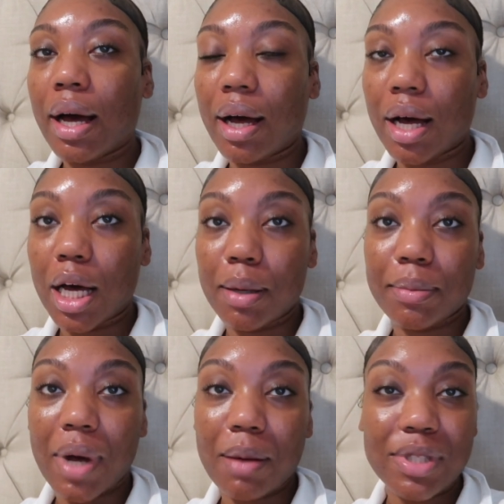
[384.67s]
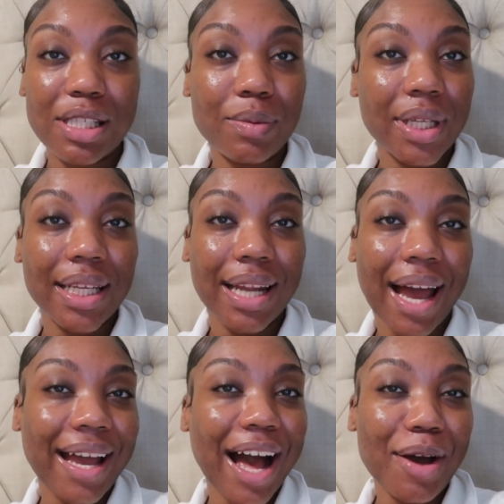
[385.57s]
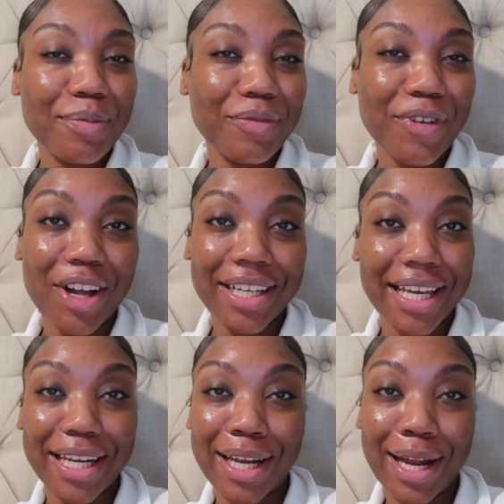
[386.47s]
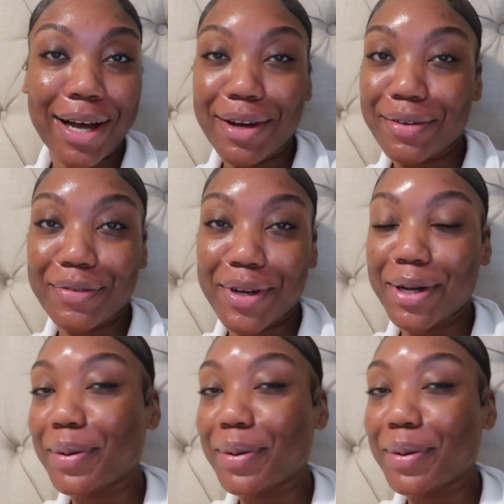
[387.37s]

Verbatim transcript: um, i'm just really like i'm falling in love